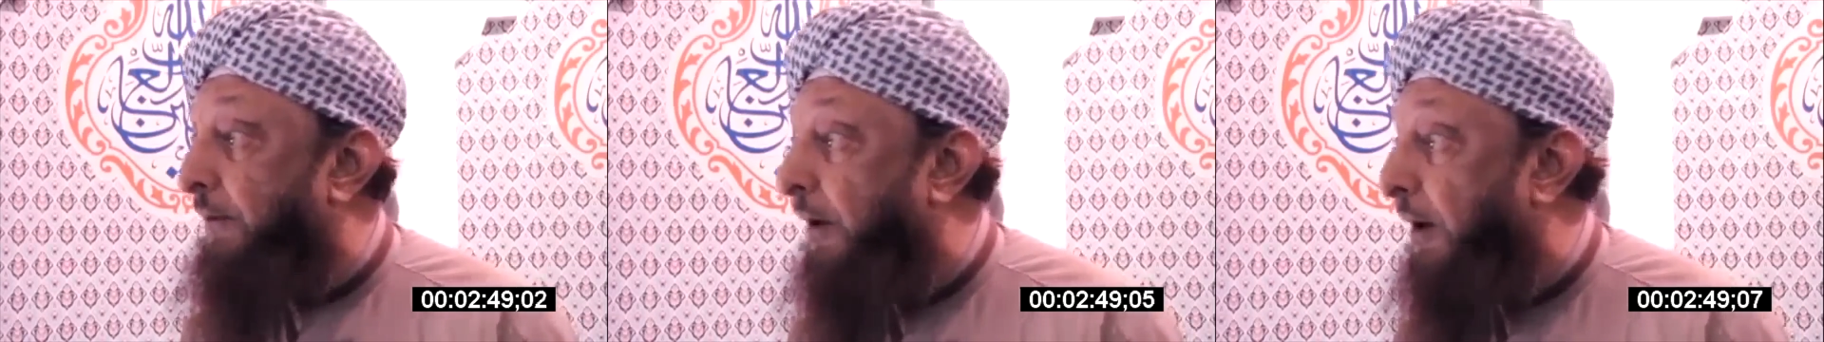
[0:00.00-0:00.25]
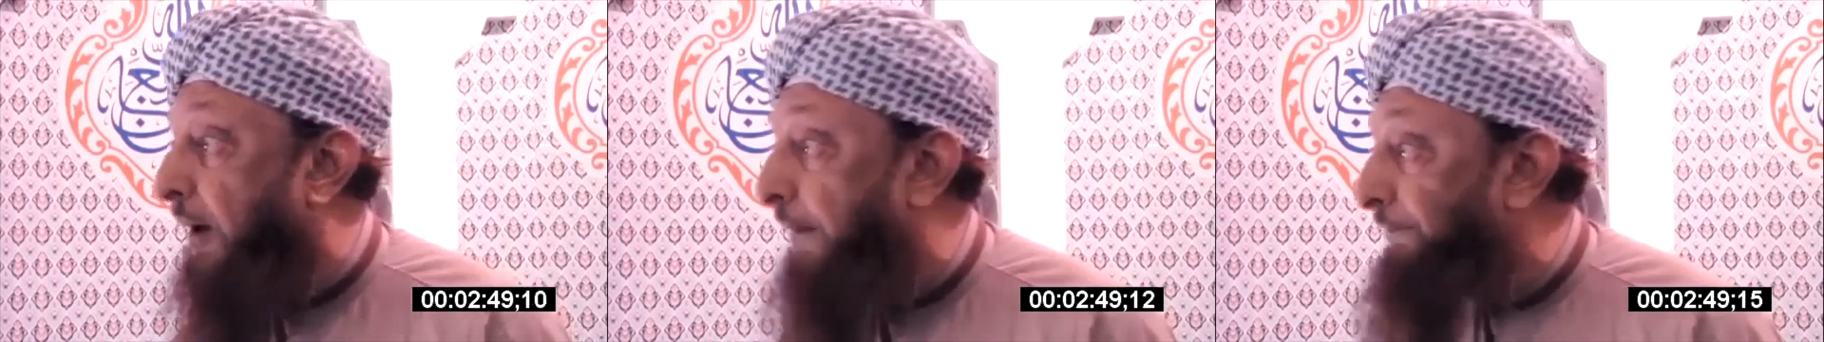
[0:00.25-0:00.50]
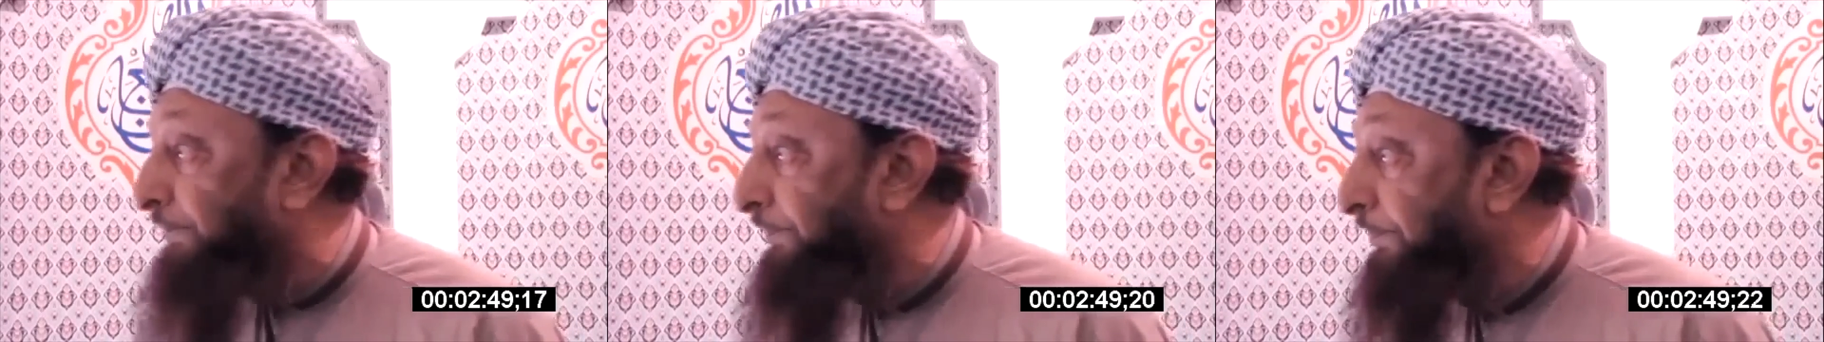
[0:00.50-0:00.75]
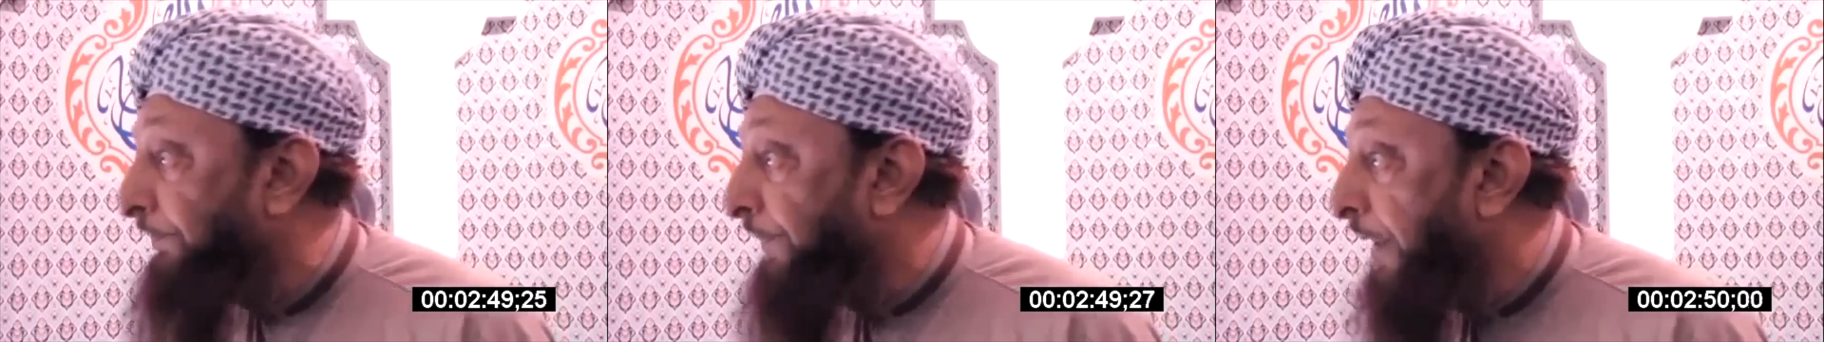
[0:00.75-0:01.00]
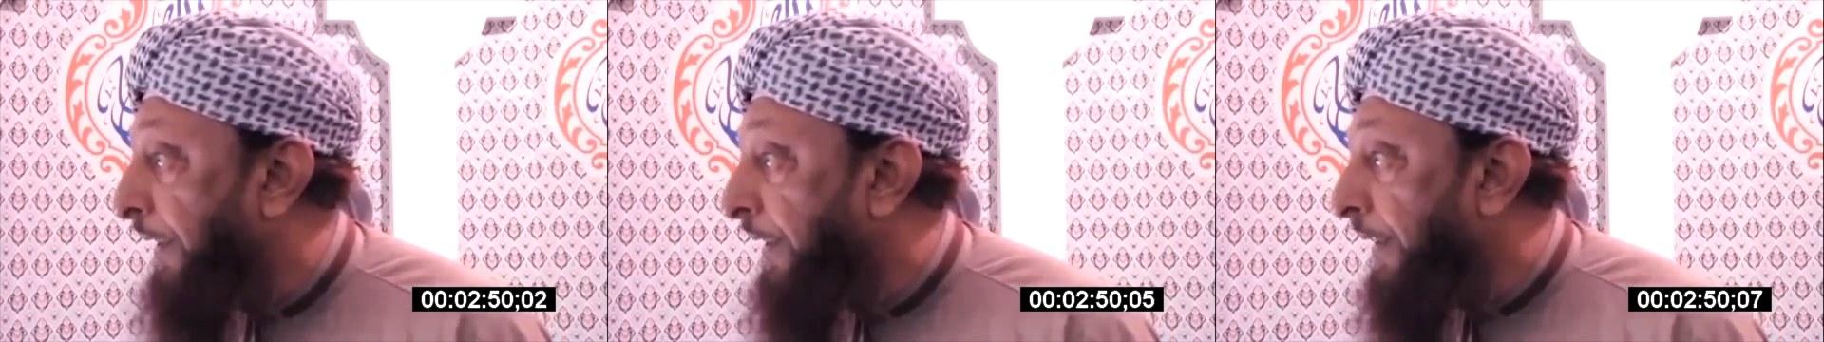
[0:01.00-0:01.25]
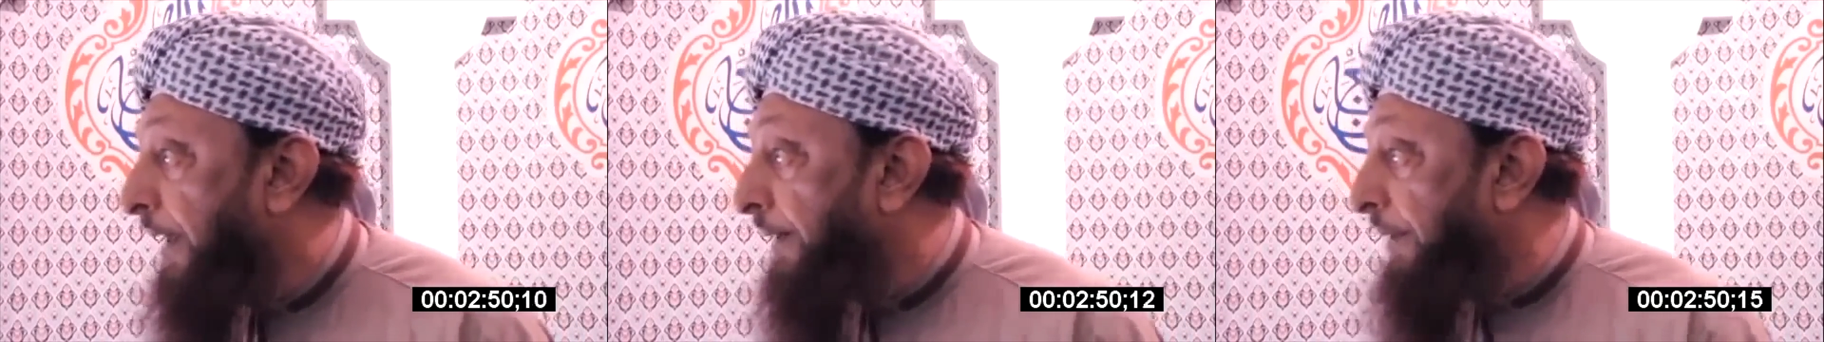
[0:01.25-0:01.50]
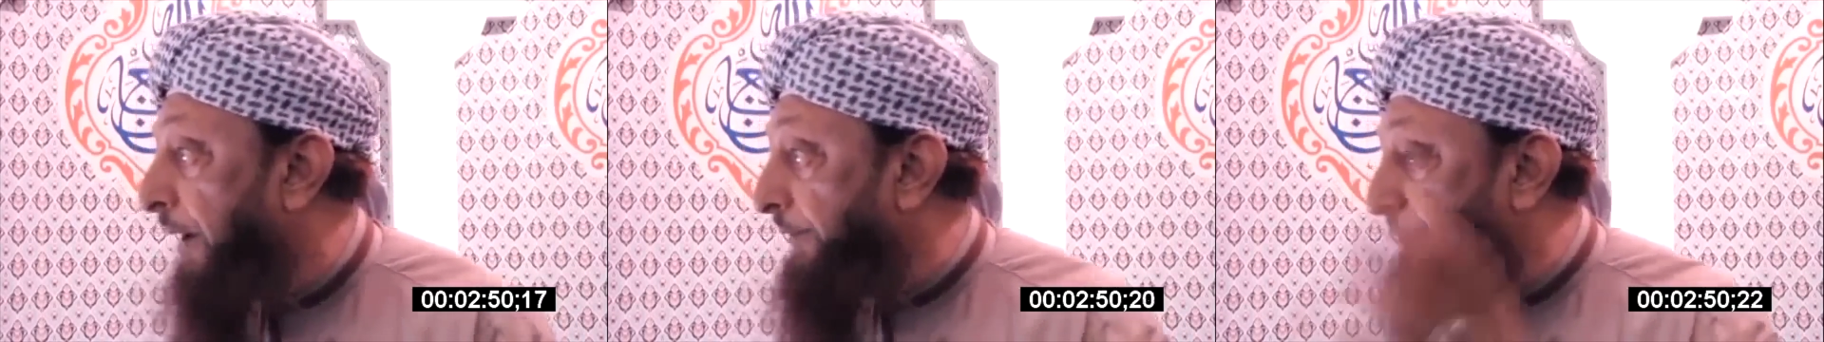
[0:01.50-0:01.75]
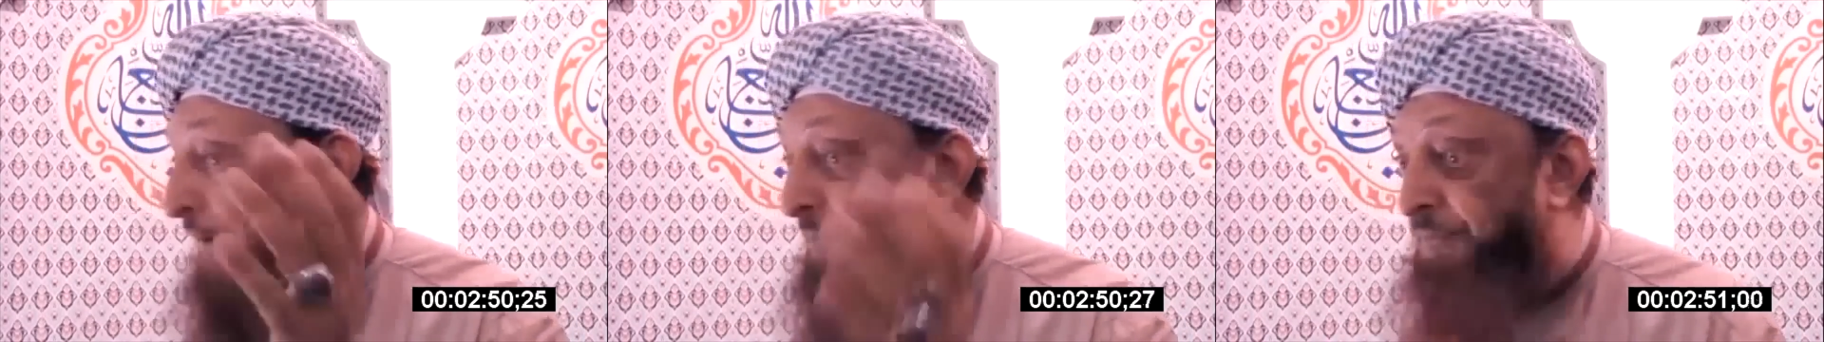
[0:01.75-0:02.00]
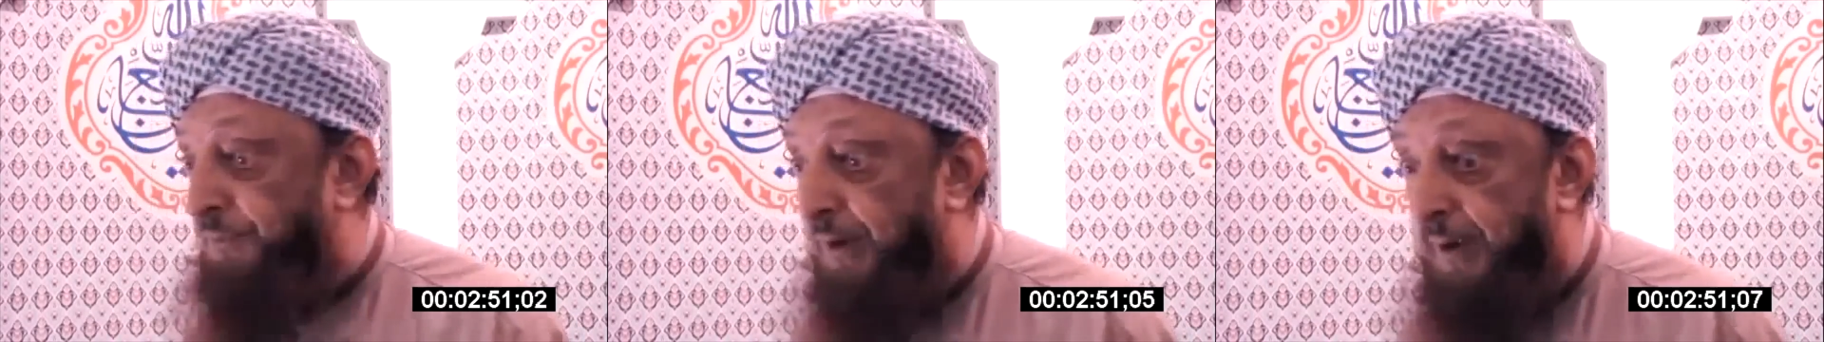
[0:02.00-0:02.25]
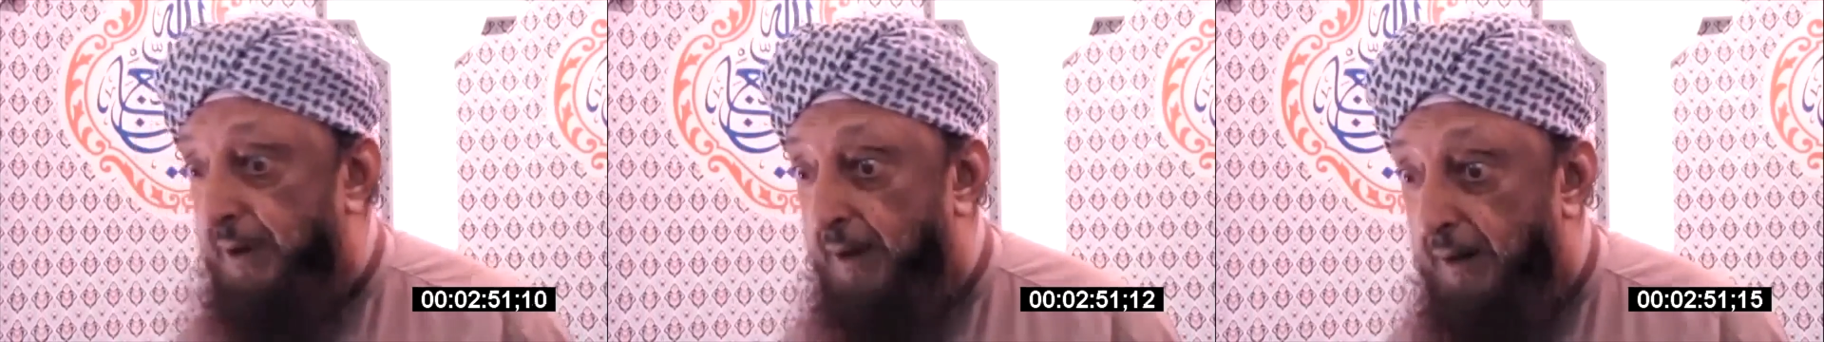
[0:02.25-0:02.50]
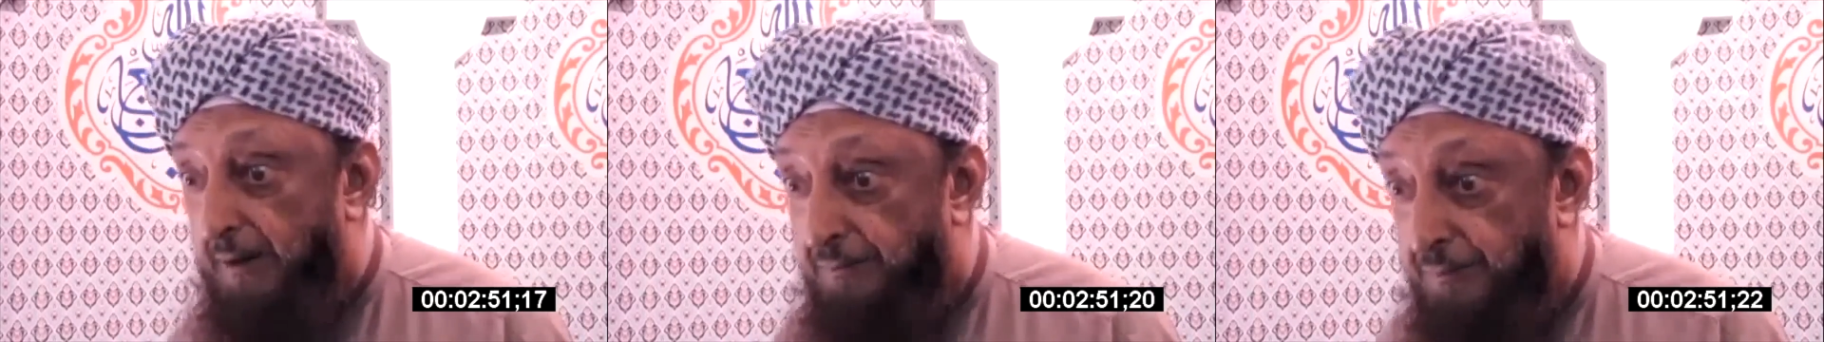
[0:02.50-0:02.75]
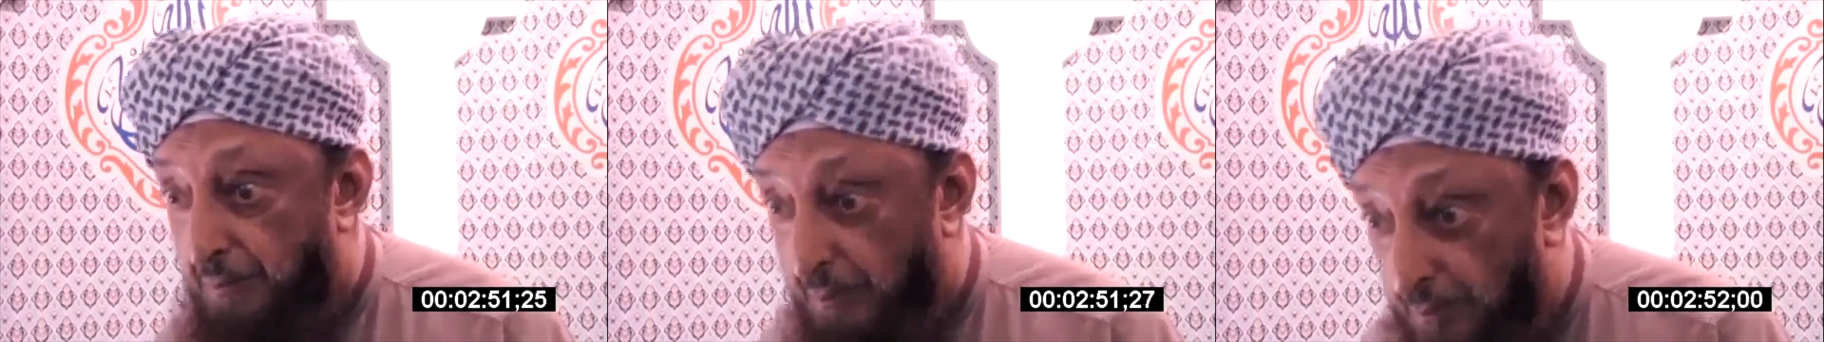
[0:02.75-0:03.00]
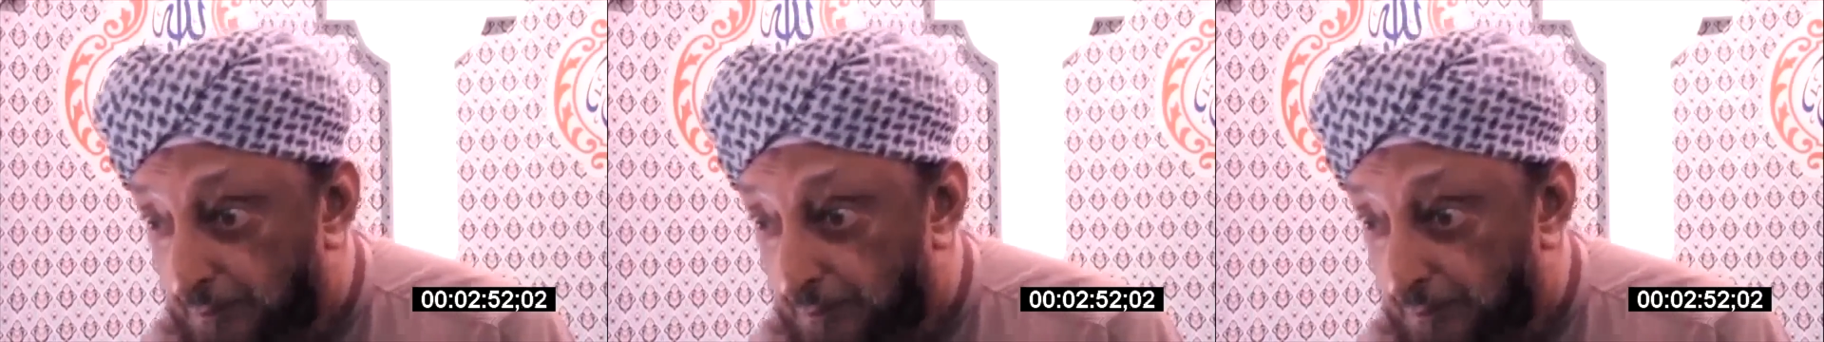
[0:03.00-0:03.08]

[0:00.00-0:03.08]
War about 70 years